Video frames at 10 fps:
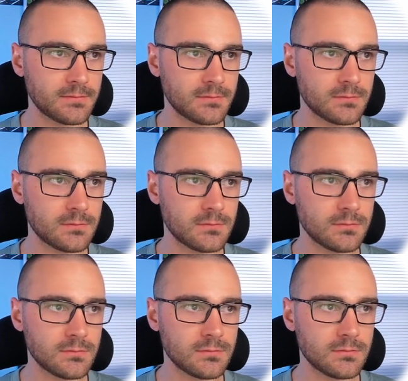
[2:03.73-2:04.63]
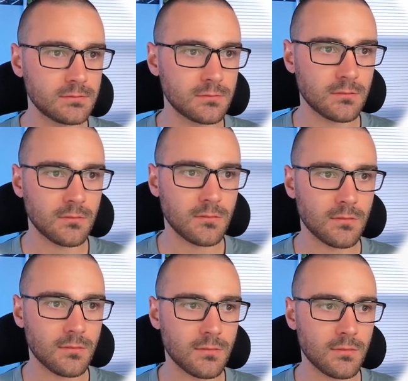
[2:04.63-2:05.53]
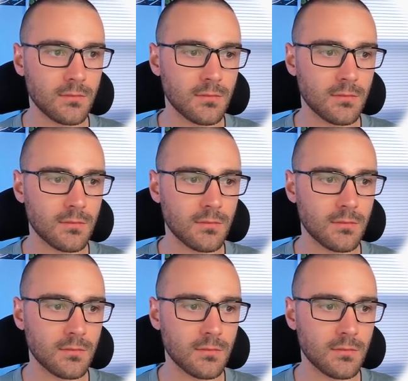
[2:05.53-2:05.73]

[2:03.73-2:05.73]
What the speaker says: Nobody speaks.